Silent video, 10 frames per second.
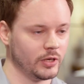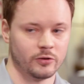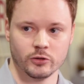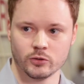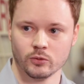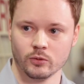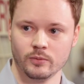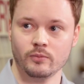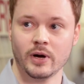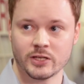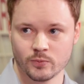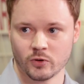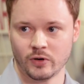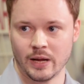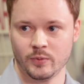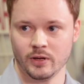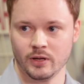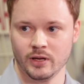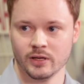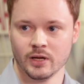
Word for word: the tool much more rapidly